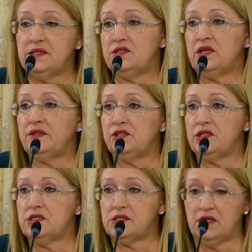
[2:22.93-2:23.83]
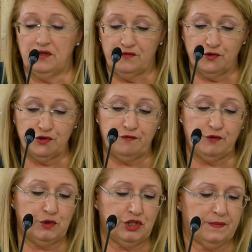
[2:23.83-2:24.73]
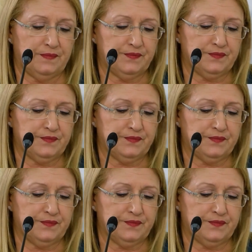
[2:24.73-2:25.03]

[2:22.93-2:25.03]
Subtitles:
strategies for the future.